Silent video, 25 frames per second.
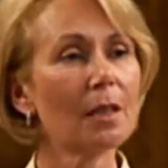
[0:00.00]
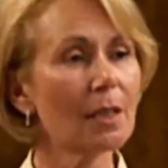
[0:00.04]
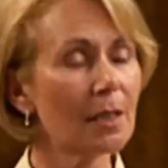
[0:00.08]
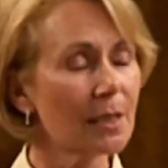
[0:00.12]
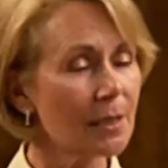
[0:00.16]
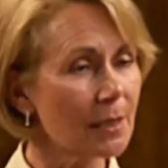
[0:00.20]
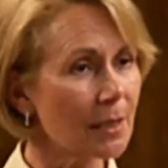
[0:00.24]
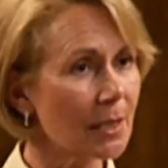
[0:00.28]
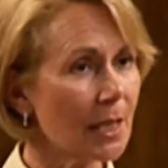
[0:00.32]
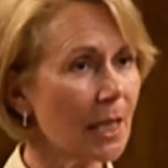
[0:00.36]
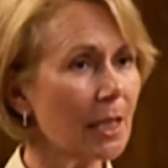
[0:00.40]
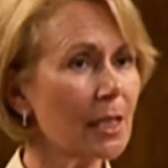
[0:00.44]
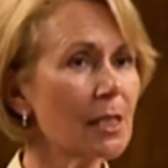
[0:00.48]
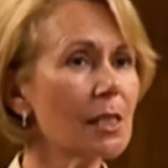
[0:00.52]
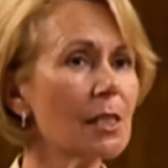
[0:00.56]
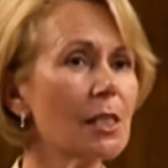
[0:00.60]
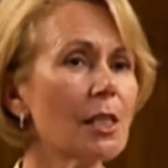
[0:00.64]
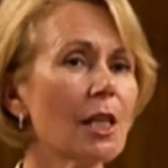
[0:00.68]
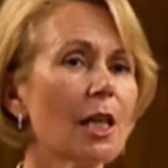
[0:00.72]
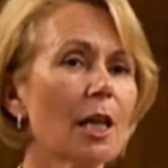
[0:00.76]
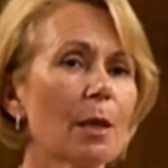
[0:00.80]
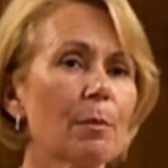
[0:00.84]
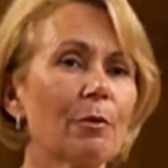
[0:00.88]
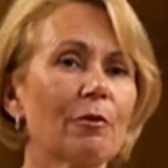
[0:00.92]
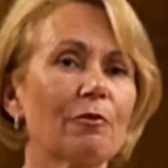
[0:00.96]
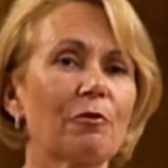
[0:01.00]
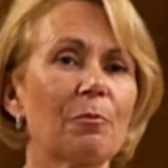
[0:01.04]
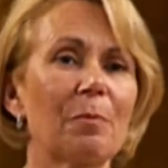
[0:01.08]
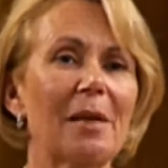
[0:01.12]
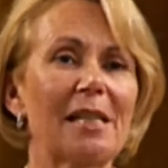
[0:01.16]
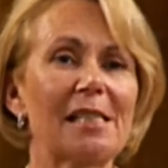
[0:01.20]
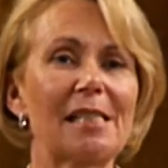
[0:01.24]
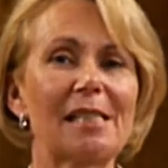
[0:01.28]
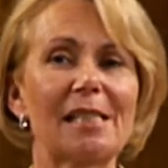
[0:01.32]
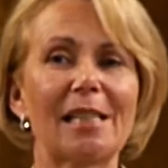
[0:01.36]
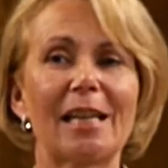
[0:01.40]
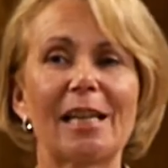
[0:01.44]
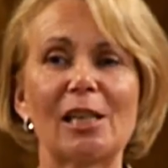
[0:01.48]
Second type of
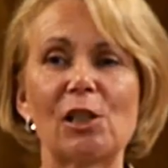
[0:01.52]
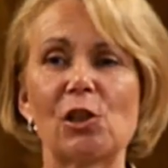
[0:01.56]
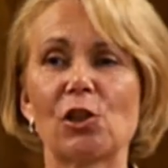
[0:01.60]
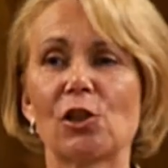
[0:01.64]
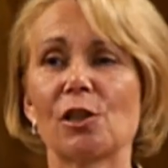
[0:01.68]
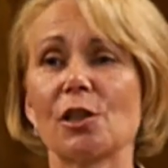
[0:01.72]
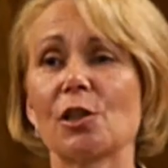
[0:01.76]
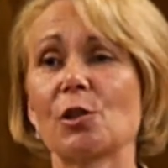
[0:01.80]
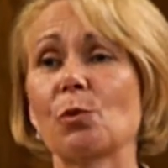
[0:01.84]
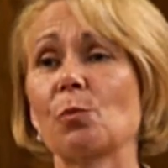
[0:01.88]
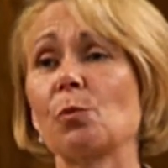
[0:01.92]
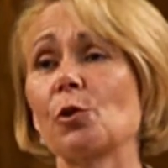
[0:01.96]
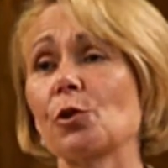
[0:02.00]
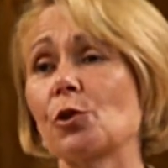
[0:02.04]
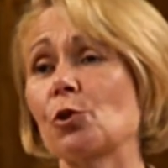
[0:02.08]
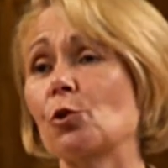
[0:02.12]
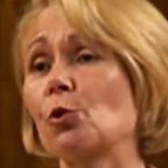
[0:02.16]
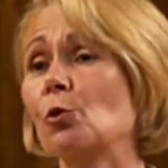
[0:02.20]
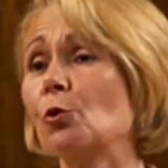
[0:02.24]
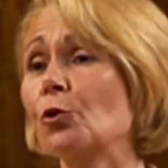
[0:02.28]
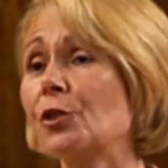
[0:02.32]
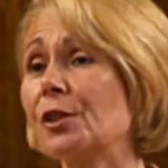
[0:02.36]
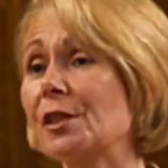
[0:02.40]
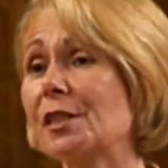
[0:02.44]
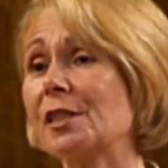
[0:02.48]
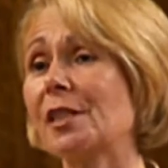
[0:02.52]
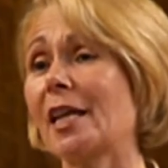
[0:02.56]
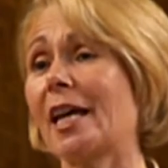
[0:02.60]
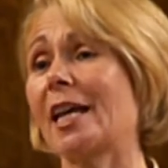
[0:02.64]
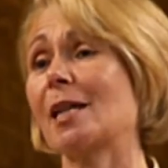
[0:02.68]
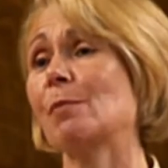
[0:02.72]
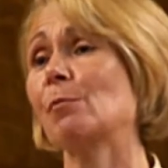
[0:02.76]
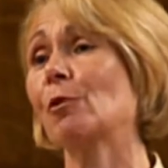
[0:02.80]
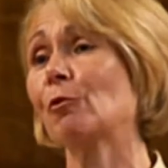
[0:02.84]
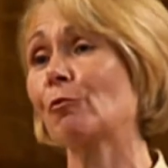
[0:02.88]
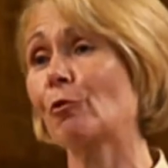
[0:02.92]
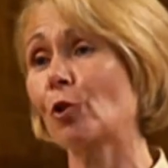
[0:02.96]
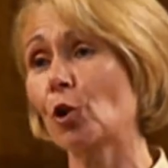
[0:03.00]
meditation is what's called the
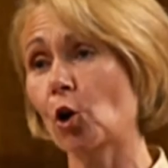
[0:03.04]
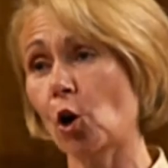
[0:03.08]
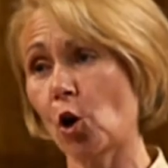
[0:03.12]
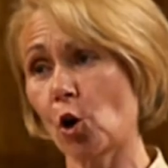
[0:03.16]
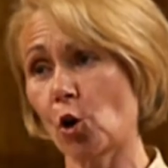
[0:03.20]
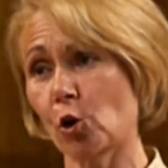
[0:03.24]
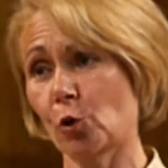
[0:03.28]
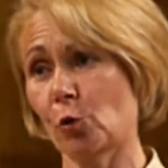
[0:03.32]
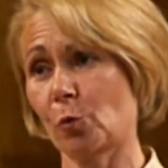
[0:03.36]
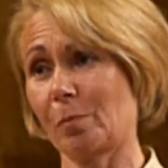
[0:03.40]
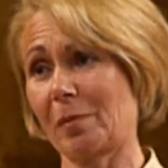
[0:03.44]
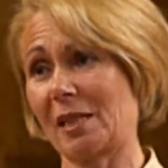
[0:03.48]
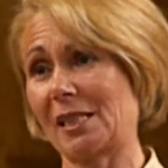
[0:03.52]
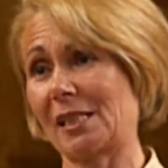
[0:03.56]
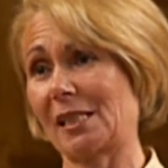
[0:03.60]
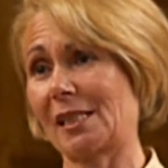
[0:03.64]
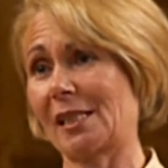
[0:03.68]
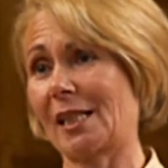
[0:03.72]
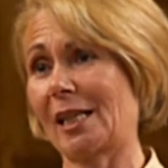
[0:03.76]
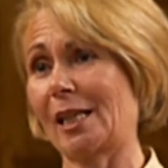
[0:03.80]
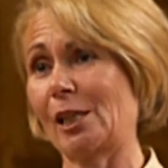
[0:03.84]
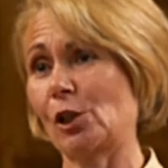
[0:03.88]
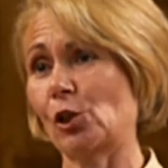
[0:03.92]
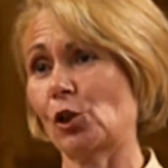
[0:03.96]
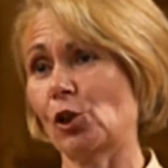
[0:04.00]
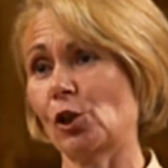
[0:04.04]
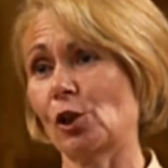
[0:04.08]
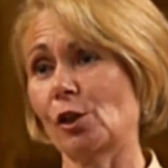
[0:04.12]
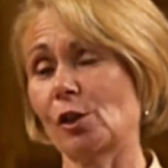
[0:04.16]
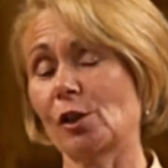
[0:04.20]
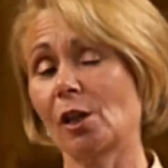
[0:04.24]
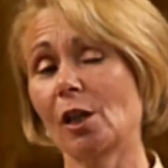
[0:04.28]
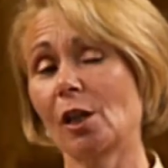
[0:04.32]
name of God meditation,